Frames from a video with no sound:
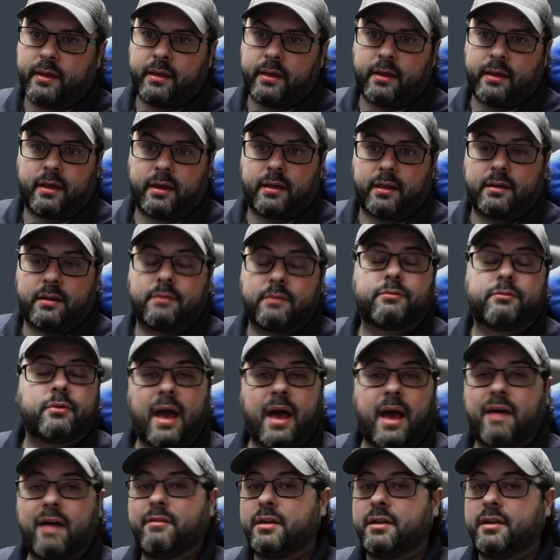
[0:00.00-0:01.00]
And if
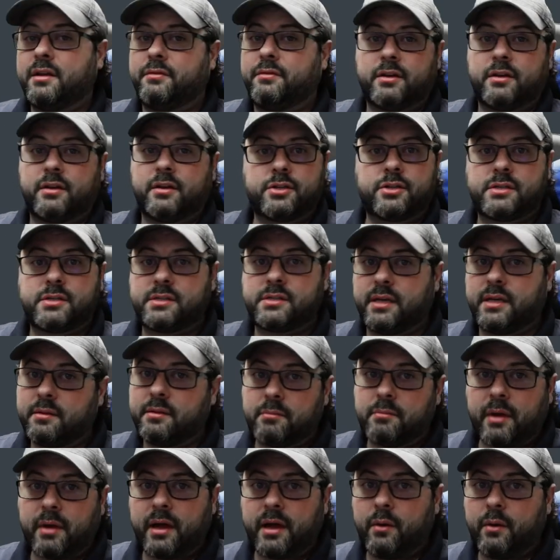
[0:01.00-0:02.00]
you have anything, just send
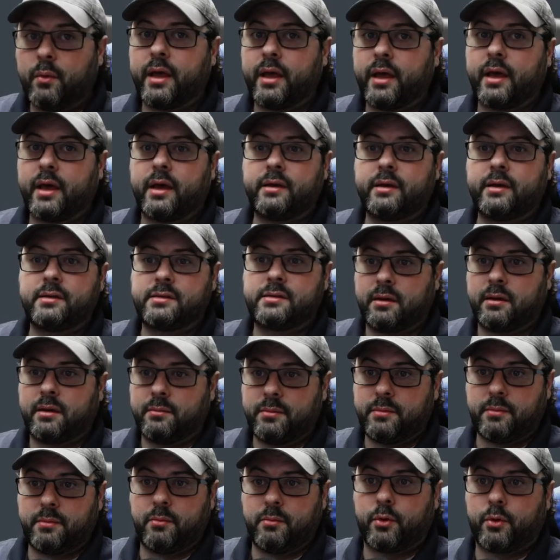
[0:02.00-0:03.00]
it my way. Honestly,
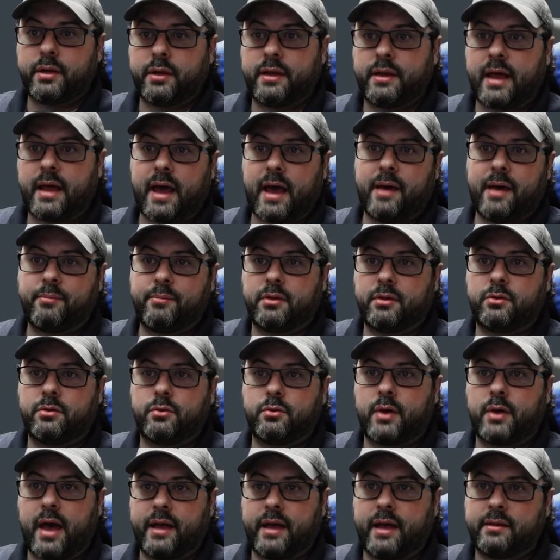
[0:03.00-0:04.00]
I'll be more than happy
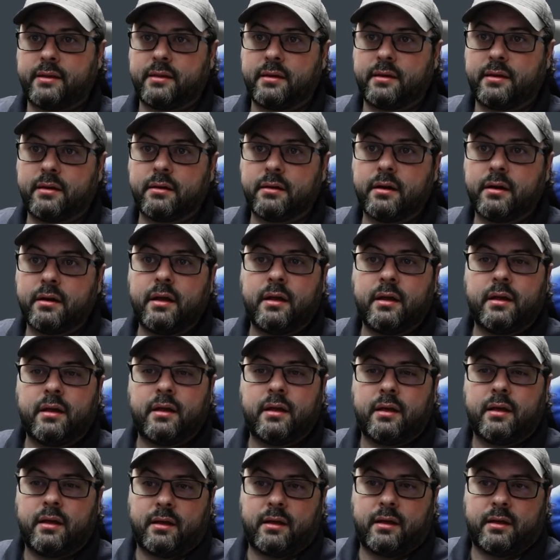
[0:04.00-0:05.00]
to add it here.
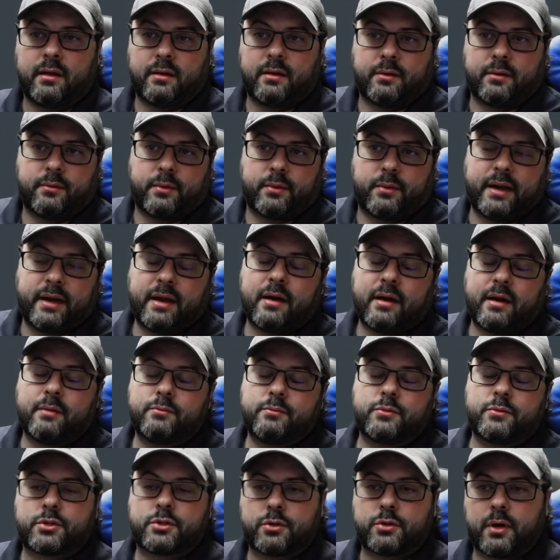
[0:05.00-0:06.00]
Right now,
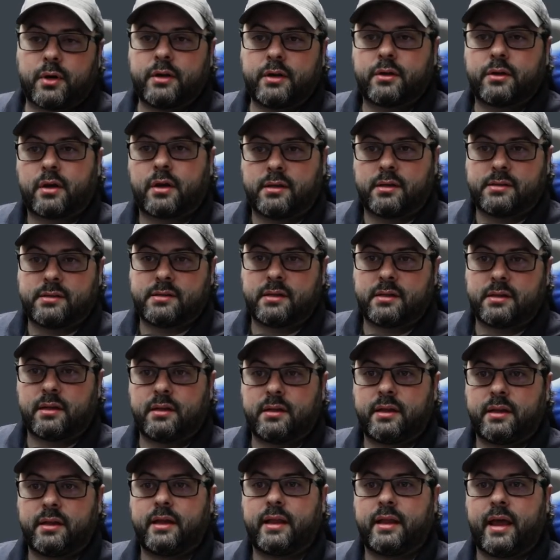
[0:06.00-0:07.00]
I'm trying to
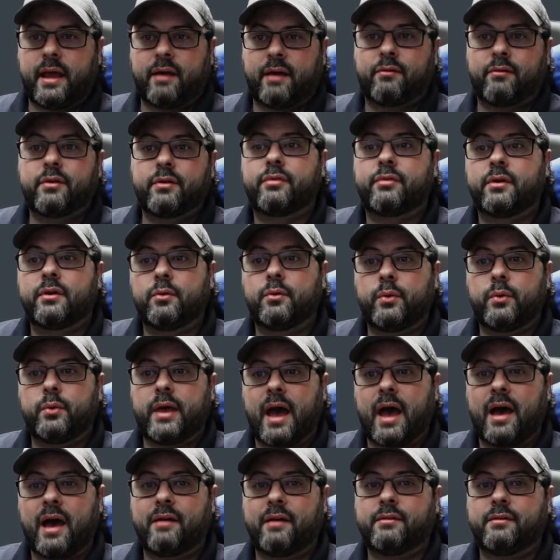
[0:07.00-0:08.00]
consolidate everything we
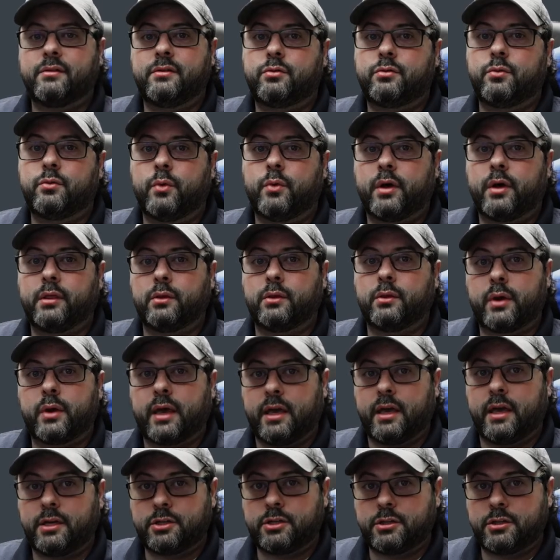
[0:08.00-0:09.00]
have into one
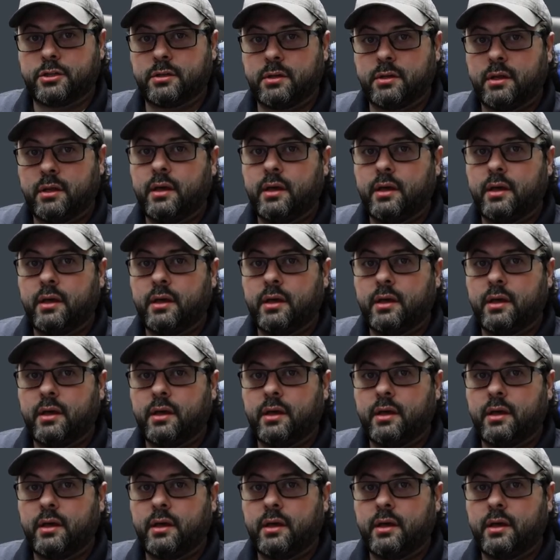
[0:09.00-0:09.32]
location.